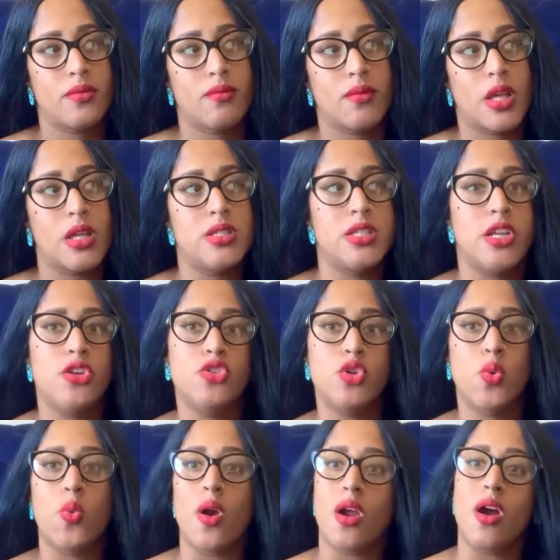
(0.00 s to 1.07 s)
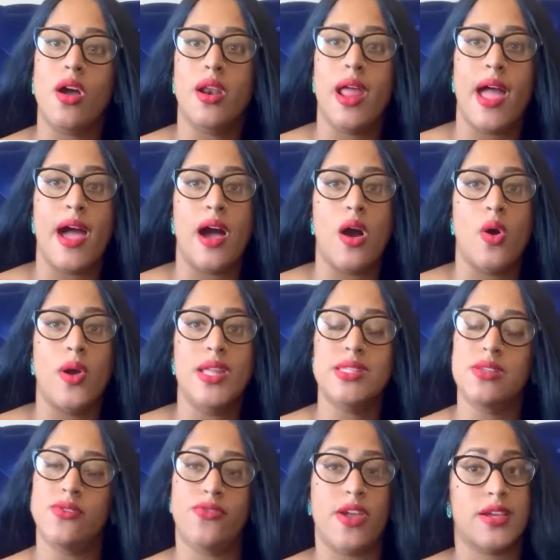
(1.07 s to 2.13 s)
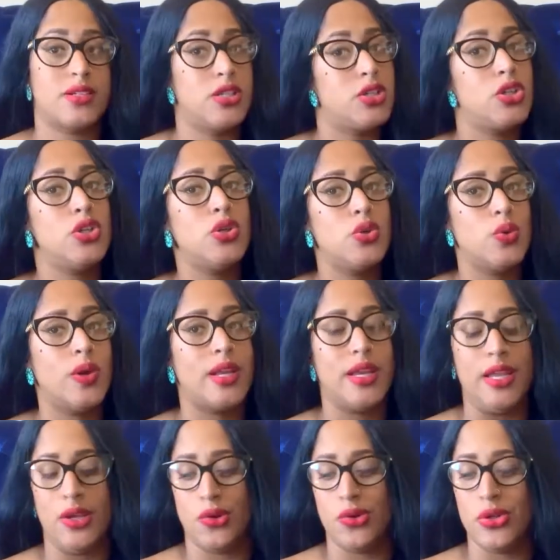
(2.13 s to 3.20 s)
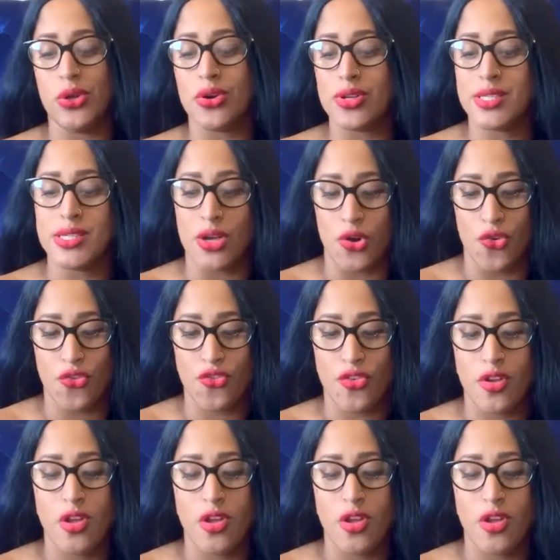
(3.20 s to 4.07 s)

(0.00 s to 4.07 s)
continue to work on how it's affected you and heal yourself